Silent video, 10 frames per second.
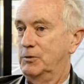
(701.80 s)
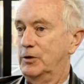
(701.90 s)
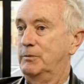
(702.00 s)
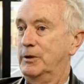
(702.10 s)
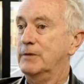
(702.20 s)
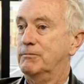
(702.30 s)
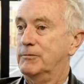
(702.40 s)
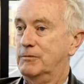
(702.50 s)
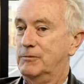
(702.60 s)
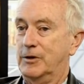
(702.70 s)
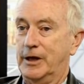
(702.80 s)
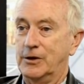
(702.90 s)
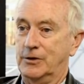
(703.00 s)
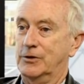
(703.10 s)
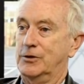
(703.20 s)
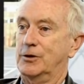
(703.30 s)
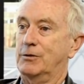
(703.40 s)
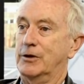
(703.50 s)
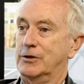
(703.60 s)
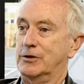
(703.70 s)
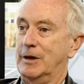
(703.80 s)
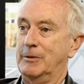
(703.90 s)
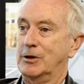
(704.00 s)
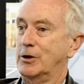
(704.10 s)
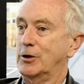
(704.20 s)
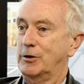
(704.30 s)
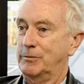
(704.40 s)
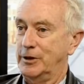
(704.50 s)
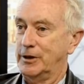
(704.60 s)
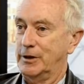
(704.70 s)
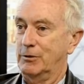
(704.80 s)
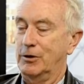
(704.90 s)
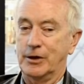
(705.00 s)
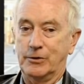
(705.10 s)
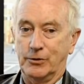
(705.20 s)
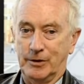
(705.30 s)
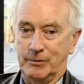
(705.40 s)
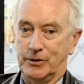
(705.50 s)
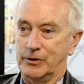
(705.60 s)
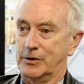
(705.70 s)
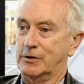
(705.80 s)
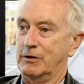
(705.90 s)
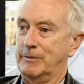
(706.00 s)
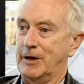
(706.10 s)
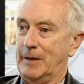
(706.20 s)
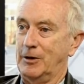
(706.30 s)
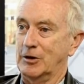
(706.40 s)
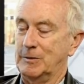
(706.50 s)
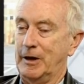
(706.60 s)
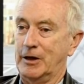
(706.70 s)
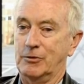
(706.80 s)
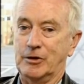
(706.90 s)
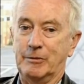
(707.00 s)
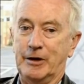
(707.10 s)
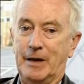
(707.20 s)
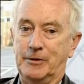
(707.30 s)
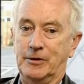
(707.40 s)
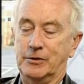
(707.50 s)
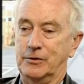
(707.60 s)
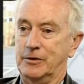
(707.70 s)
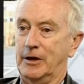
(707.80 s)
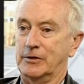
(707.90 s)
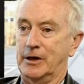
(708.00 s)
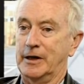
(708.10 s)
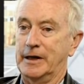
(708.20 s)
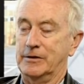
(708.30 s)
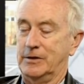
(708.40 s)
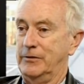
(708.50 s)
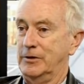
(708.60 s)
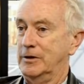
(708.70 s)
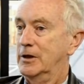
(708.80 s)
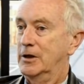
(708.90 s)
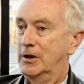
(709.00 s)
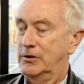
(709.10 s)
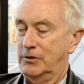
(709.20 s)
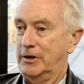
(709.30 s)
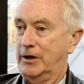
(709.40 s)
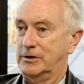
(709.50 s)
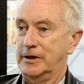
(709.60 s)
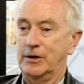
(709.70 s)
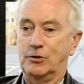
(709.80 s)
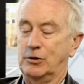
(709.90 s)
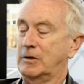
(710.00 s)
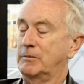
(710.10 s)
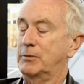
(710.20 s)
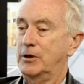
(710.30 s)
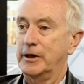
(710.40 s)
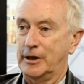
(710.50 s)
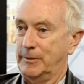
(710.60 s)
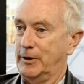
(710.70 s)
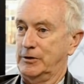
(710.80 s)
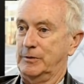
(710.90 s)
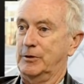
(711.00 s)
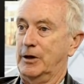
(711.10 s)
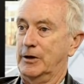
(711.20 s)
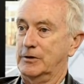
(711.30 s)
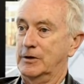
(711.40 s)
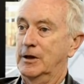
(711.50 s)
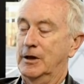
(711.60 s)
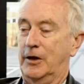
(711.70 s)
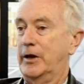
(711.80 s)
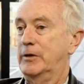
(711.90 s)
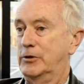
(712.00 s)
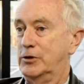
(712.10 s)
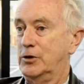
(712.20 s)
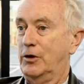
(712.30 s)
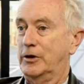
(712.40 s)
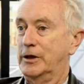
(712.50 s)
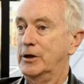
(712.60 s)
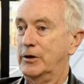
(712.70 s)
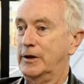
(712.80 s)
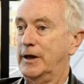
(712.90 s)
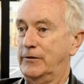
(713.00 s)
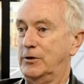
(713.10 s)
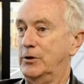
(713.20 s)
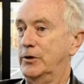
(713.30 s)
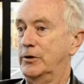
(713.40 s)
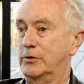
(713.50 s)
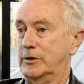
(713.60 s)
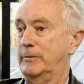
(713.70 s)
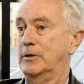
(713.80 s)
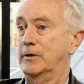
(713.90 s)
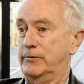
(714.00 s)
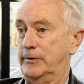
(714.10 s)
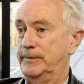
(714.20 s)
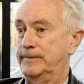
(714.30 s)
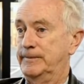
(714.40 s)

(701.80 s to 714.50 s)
admit that they didn't see the crisis coming. They got it completely wrong. They thought their models described capitalism accurately, and what happened in 2008 took them completely by surprise, and they were in shock, and they know that they have to learn and do something different.